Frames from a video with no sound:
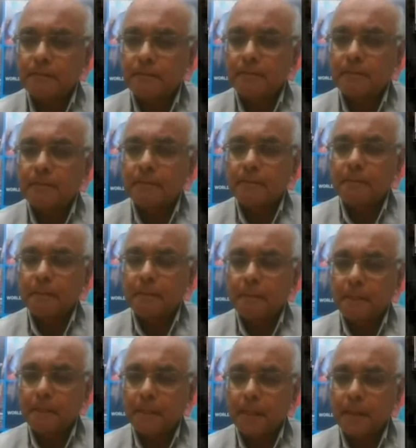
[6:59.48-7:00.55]

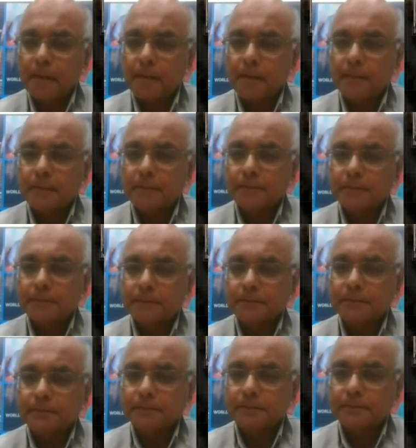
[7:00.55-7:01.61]

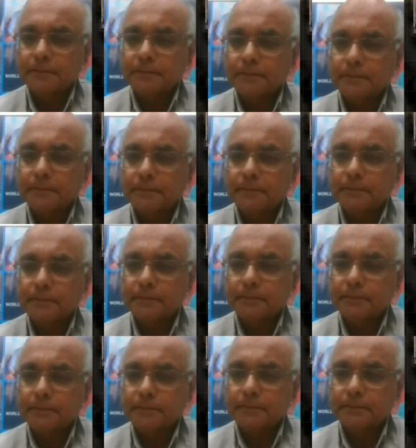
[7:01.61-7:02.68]

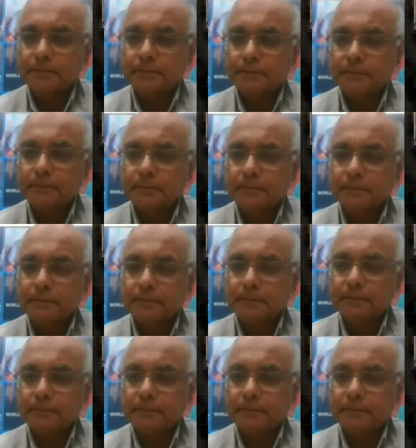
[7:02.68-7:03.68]
This person isn't speaking.